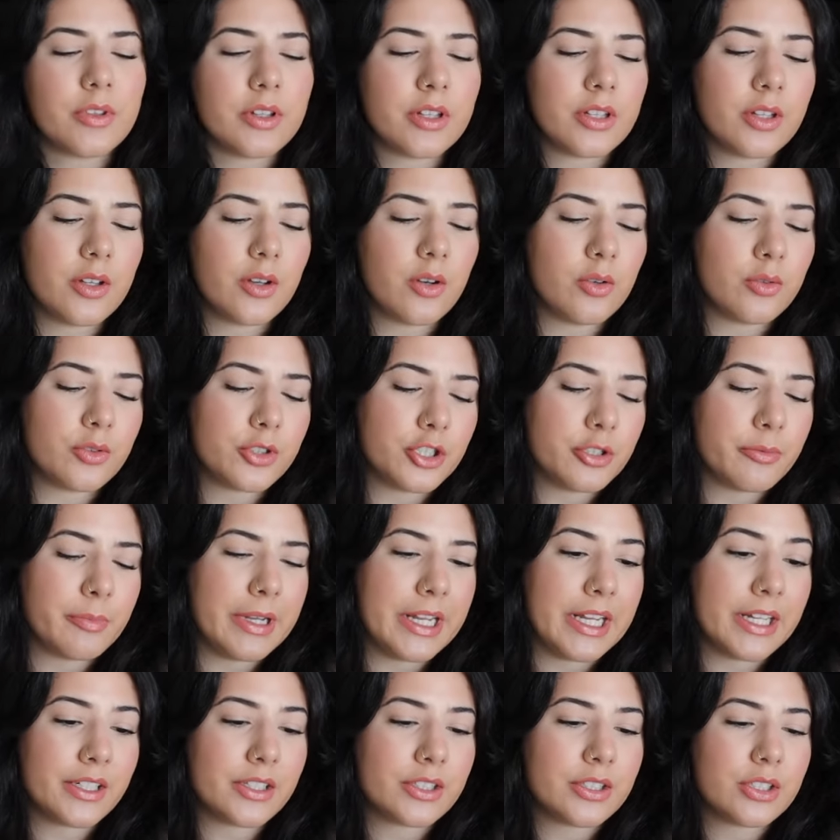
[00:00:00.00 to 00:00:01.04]
The whole
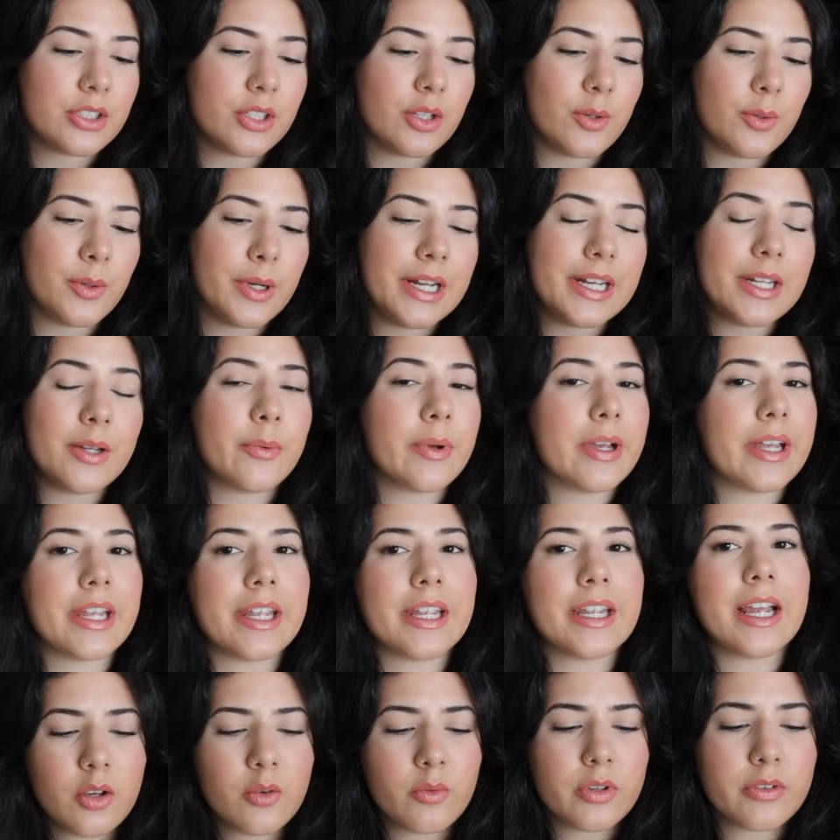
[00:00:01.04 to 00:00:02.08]
shebang. So
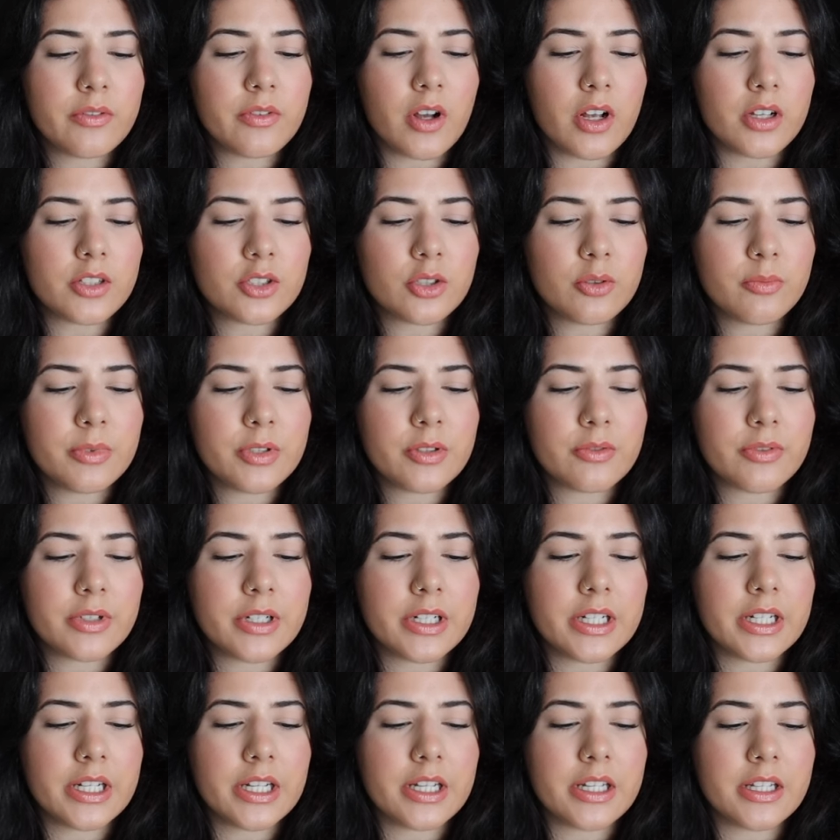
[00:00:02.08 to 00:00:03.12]
anyway, we've also been
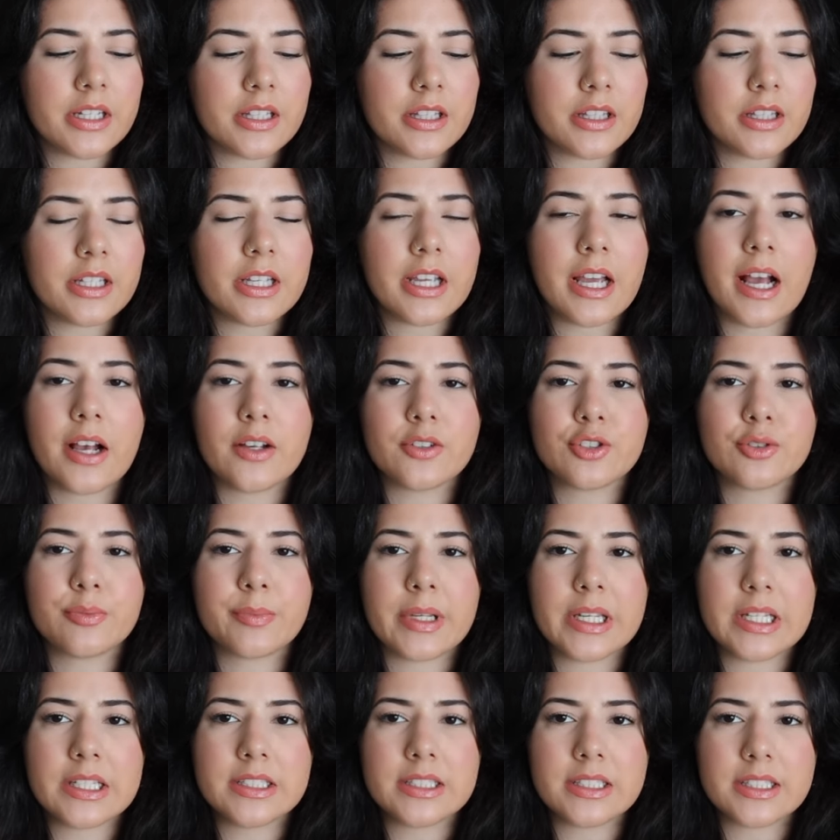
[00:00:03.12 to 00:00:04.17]
reading The
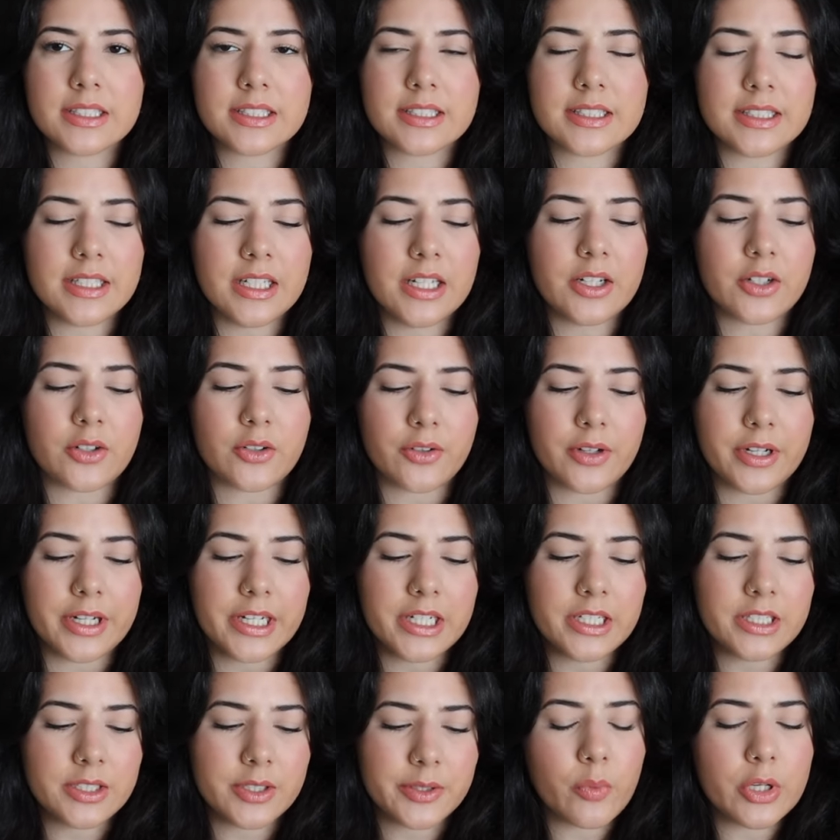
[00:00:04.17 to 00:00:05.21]
Housemaid's
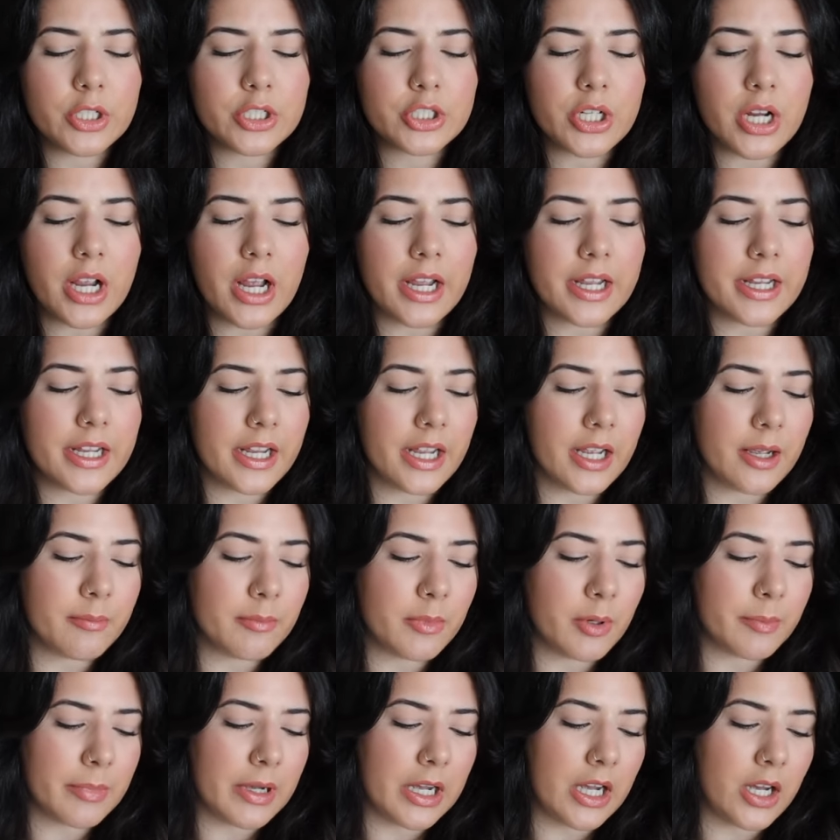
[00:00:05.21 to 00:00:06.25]
Secret, which I am
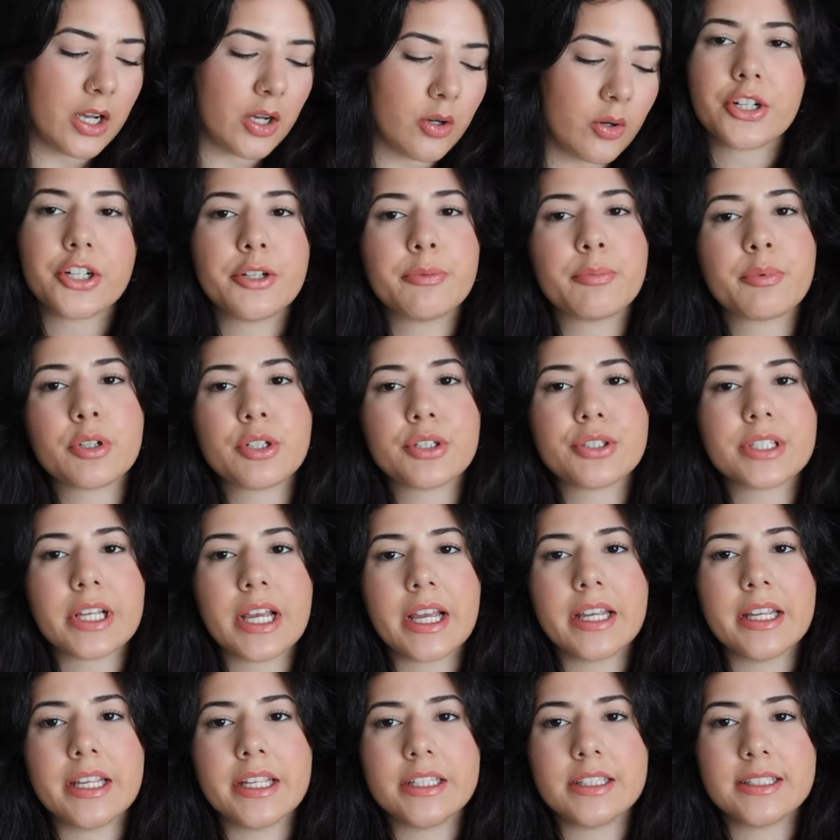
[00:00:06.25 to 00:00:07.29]
about
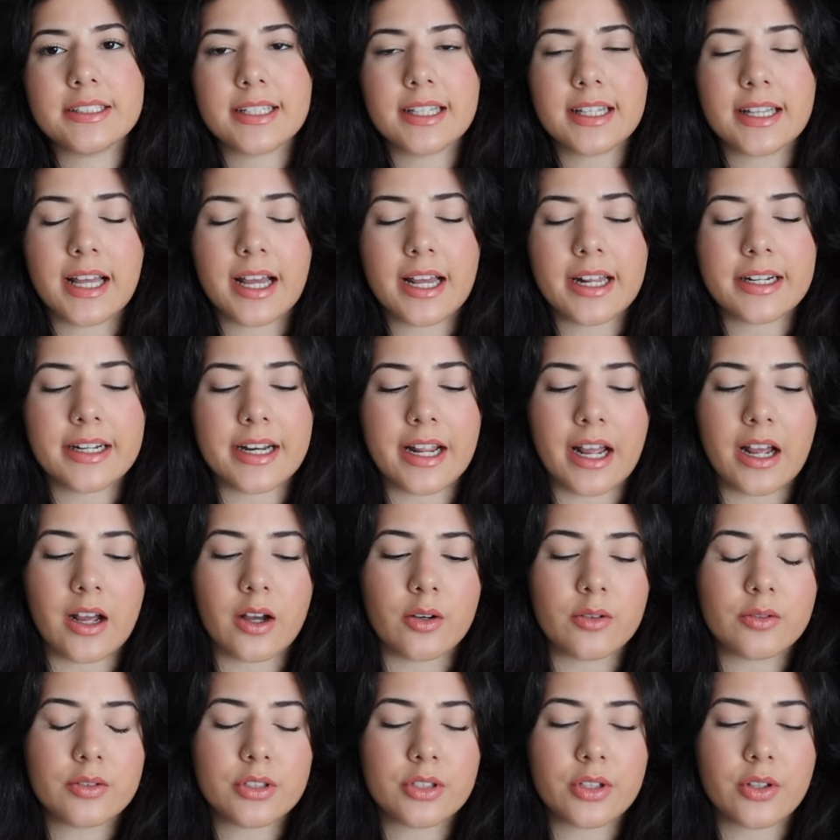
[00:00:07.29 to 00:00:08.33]
30% into that
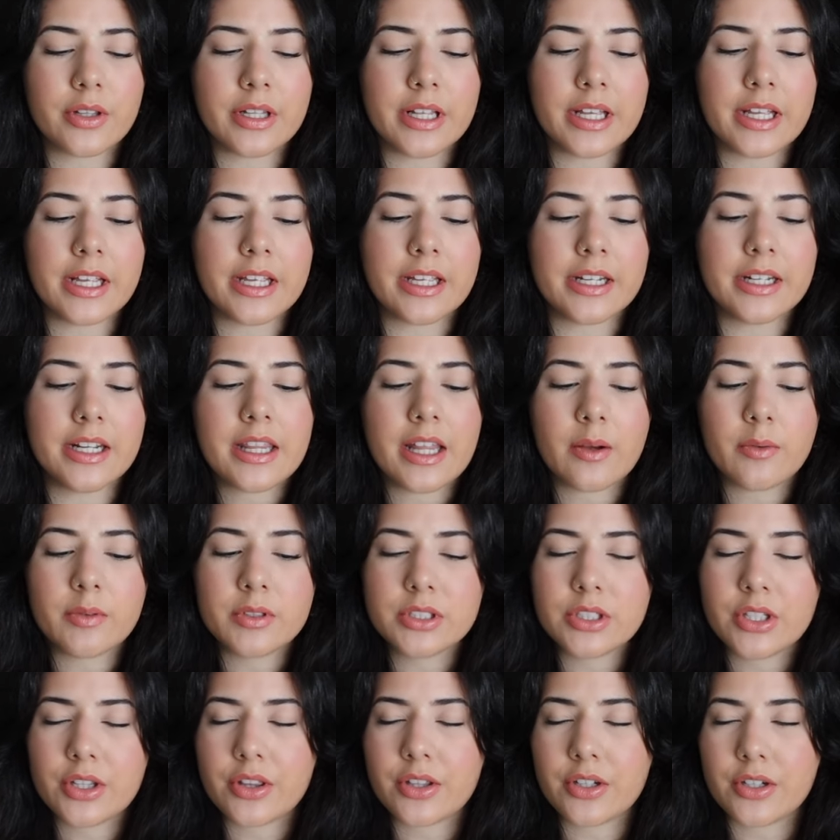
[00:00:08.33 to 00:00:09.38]
now. So then that
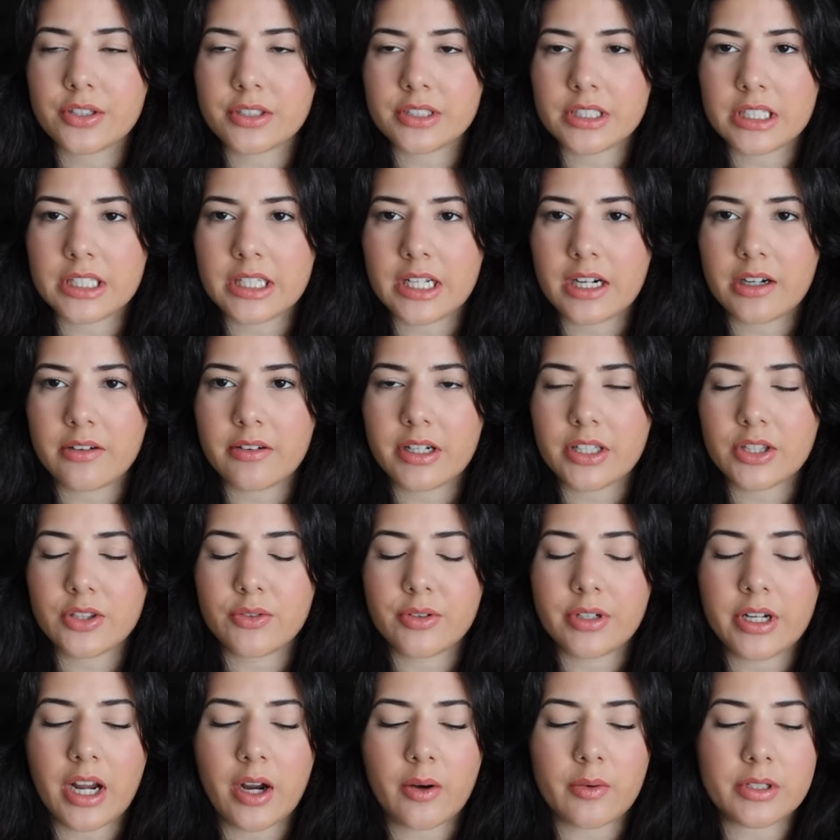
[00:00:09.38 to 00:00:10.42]
was Thursday that I read
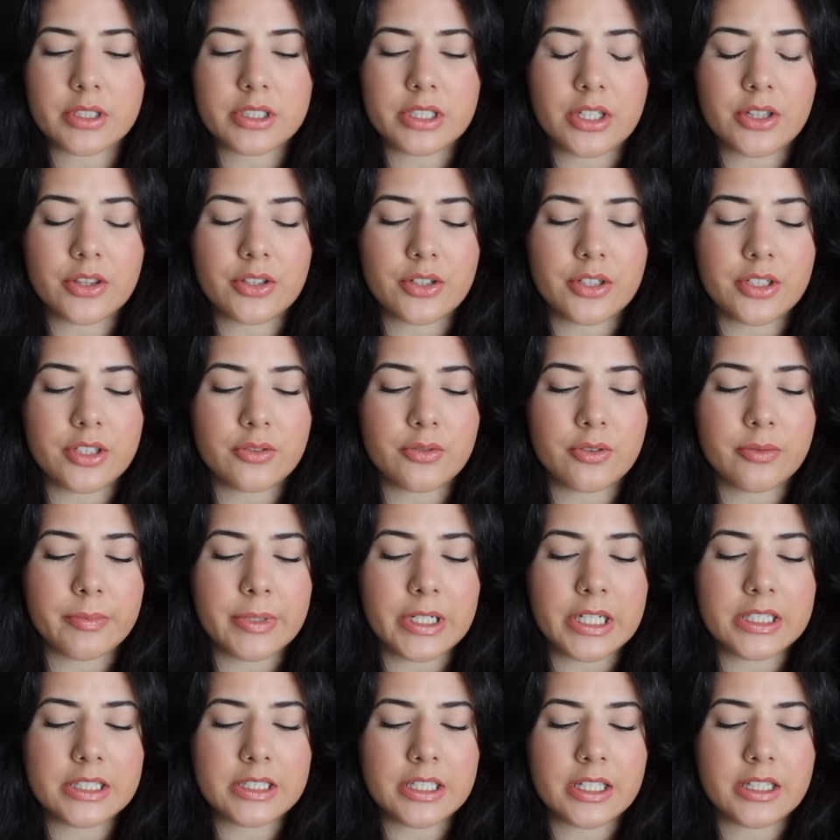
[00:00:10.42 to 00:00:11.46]
3 hours and 33 minutes.